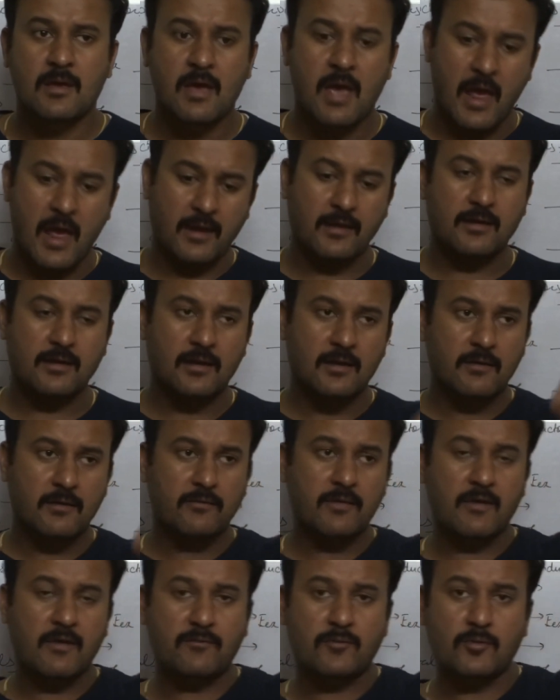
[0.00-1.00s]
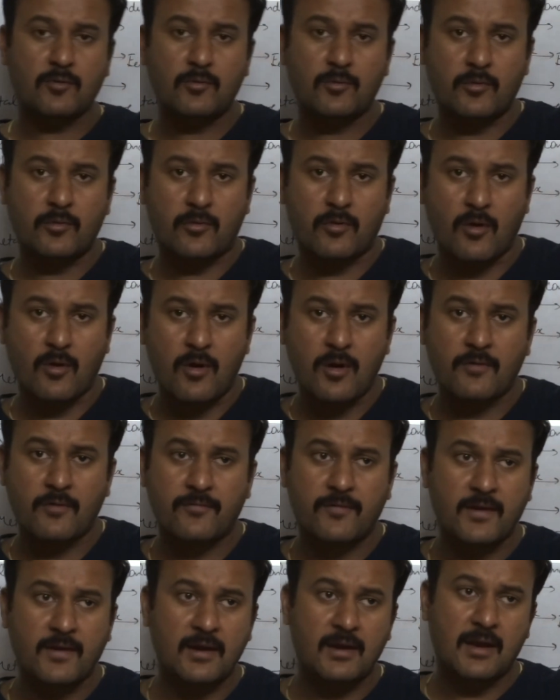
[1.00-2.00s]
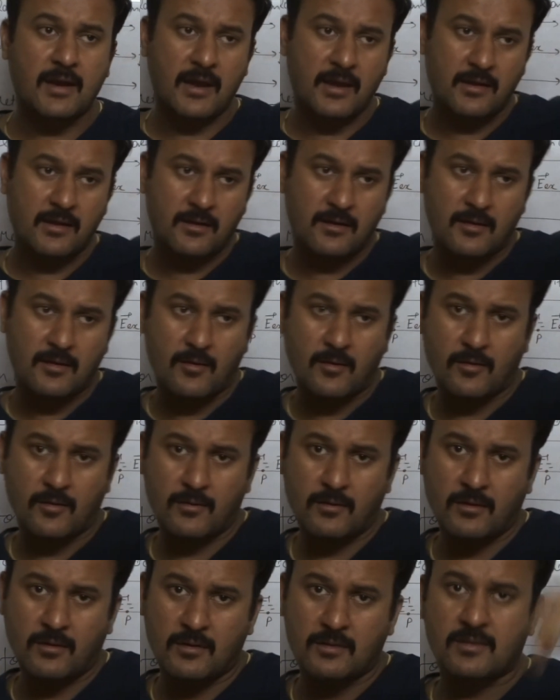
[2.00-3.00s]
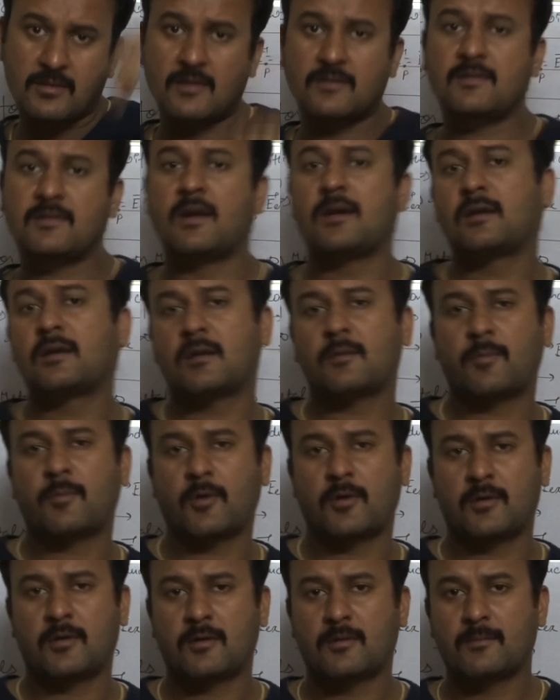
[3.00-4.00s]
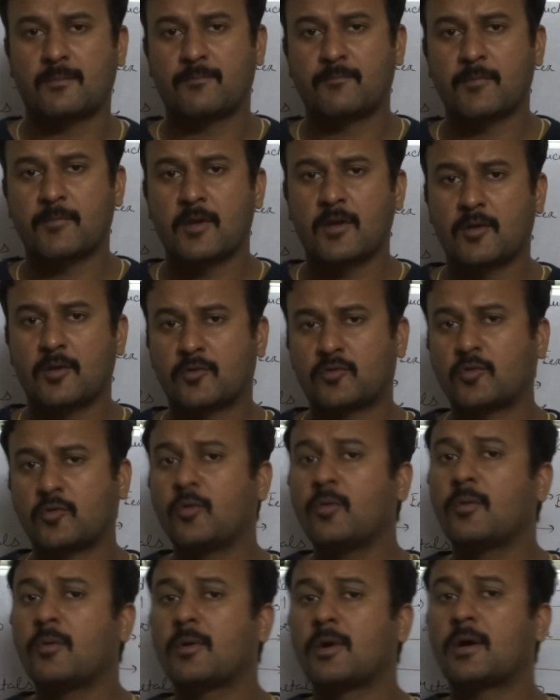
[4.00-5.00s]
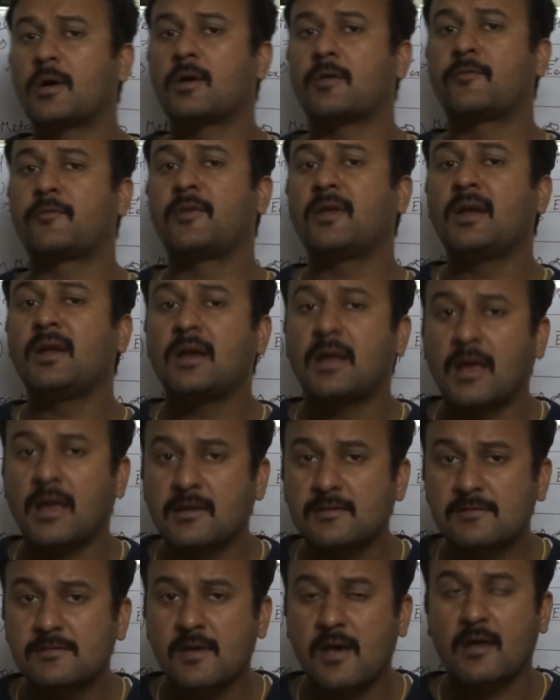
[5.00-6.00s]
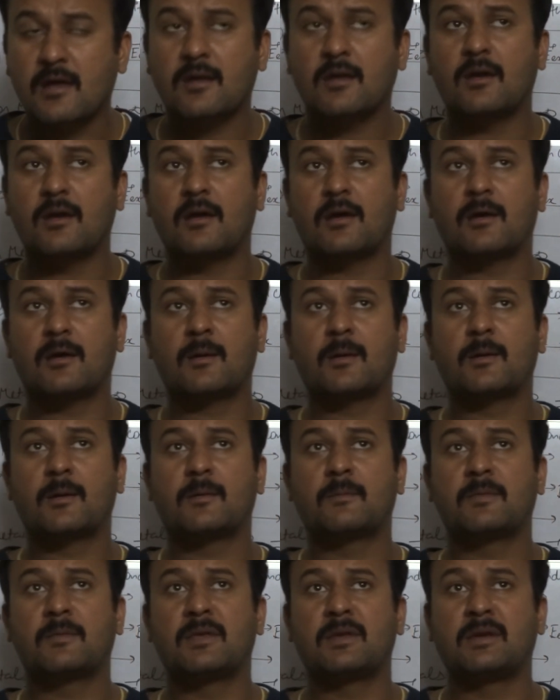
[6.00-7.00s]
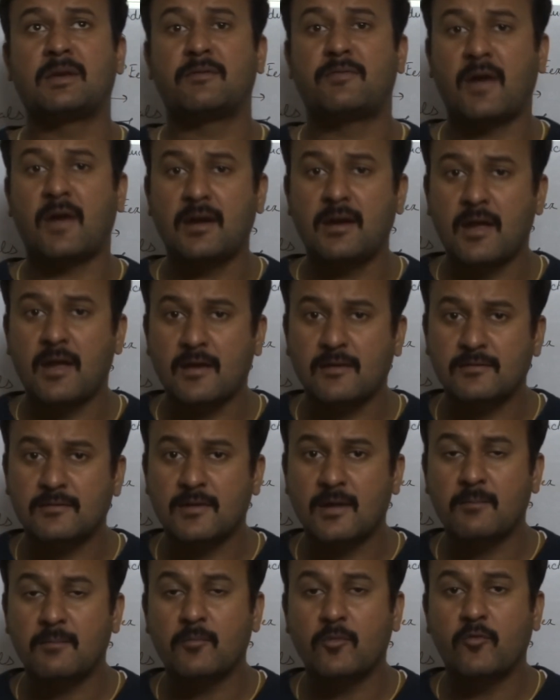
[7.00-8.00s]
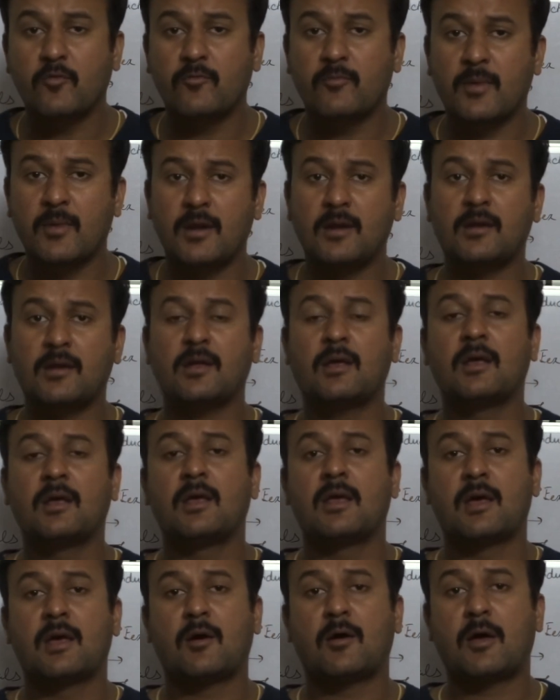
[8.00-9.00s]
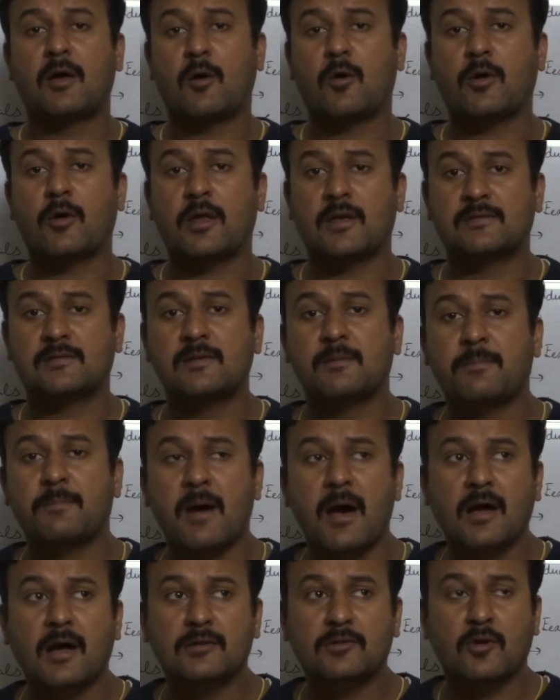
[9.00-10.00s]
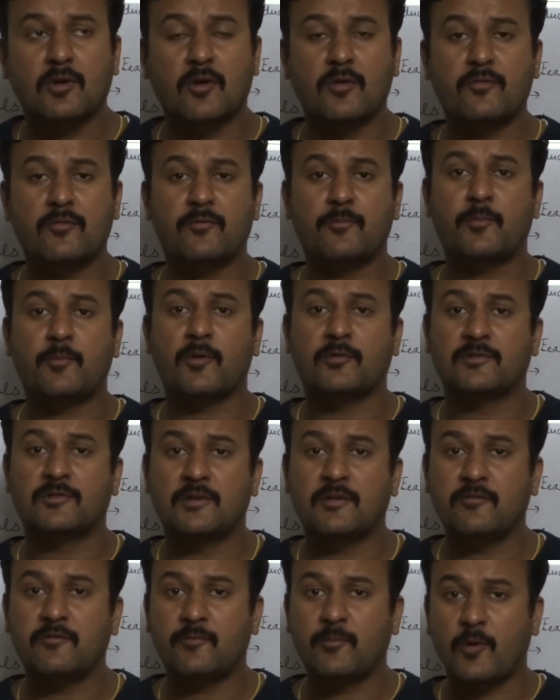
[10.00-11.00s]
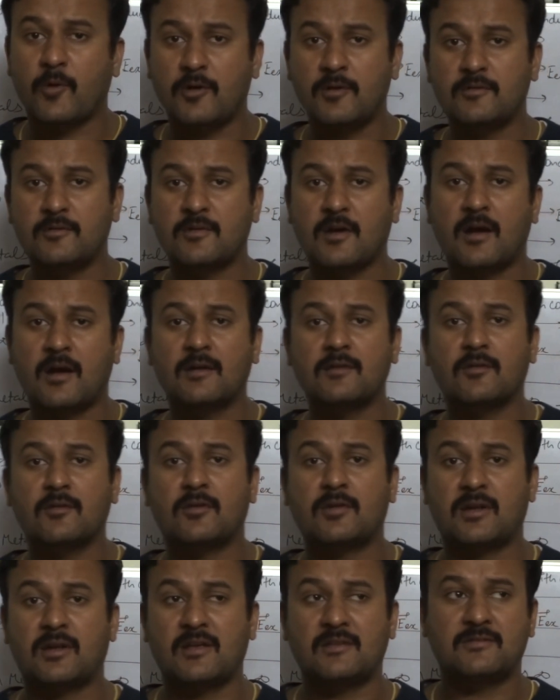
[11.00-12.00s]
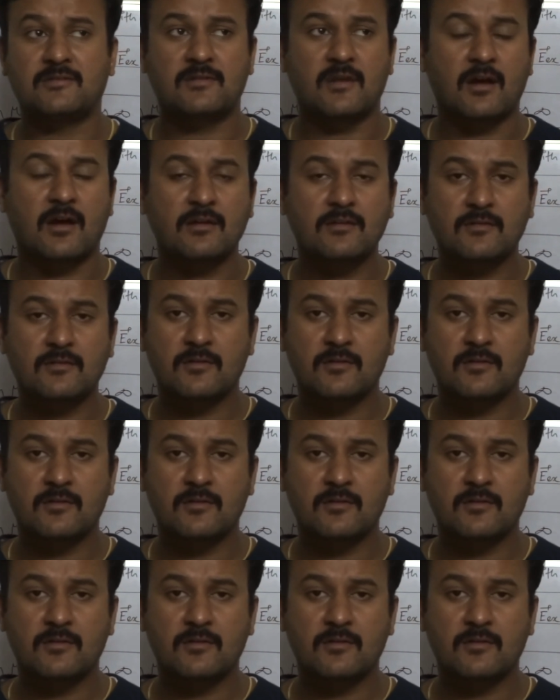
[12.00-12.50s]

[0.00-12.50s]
and we have to draw a field line on the center point. So, field lines are defined as the movement or as the path of positive point charge or test charge